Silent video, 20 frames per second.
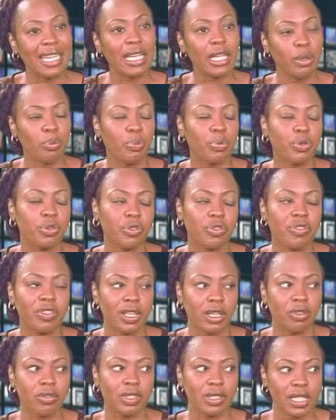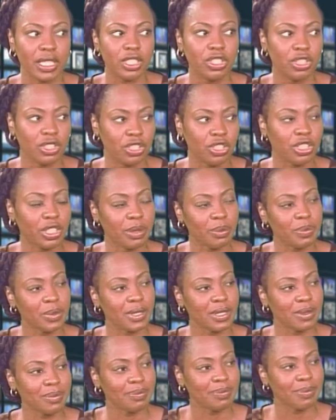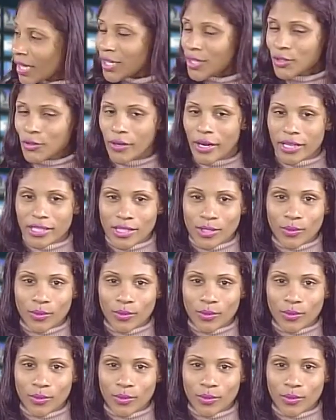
improve their relationships. Great.